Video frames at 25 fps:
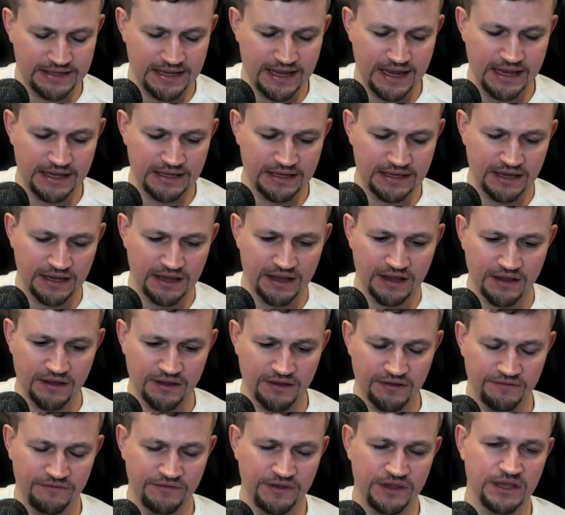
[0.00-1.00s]
data
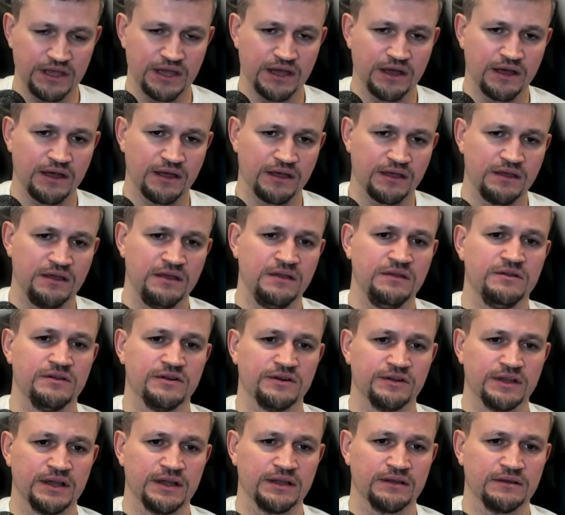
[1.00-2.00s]
via
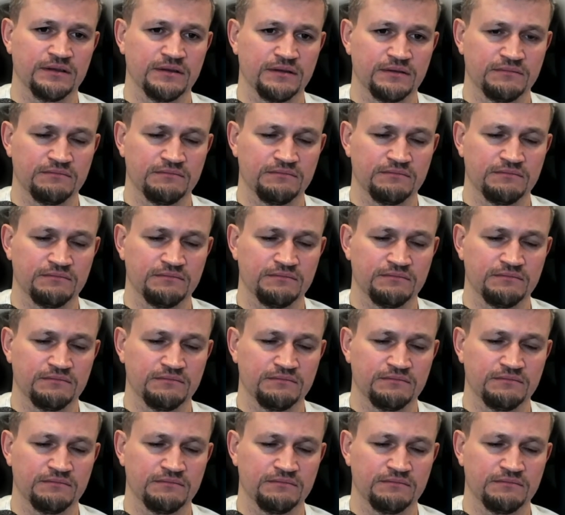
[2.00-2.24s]
internet.